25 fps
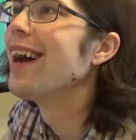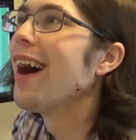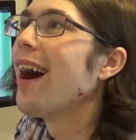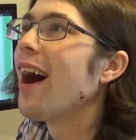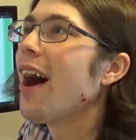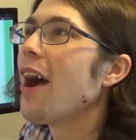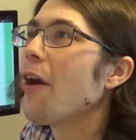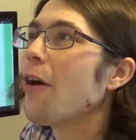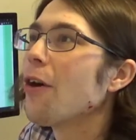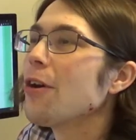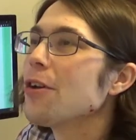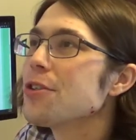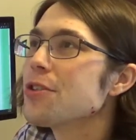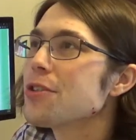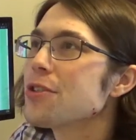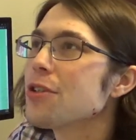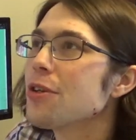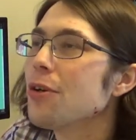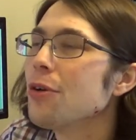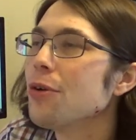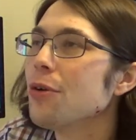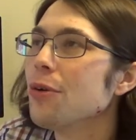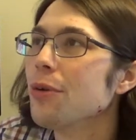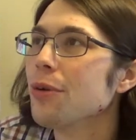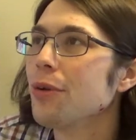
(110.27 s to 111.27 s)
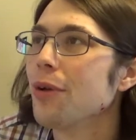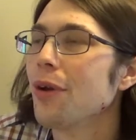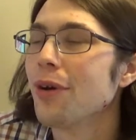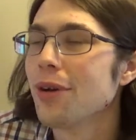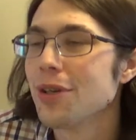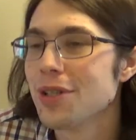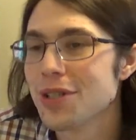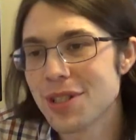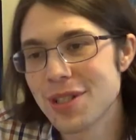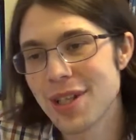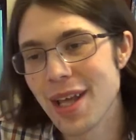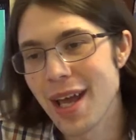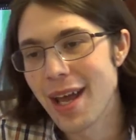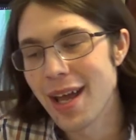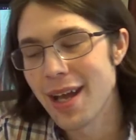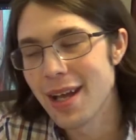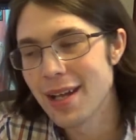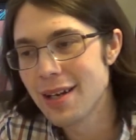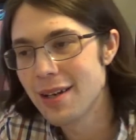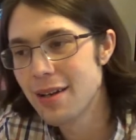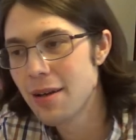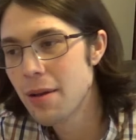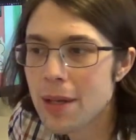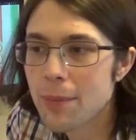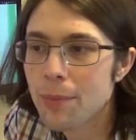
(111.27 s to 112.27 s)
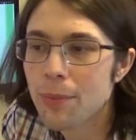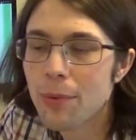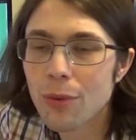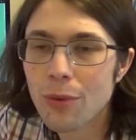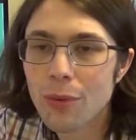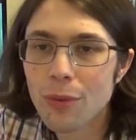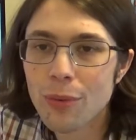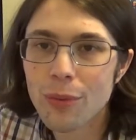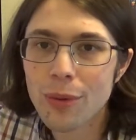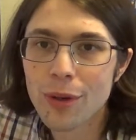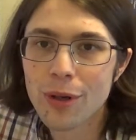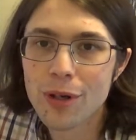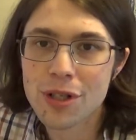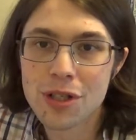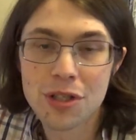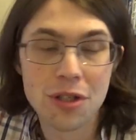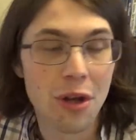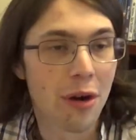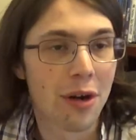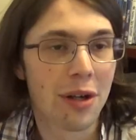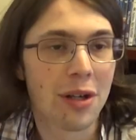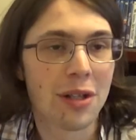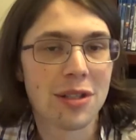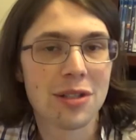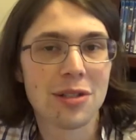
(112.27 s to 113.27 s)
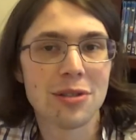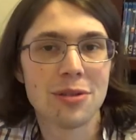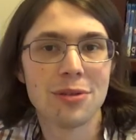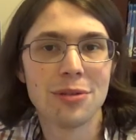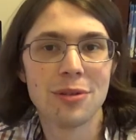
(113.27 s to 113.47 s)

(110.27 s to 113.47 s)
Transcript: I also noticed that people were starting to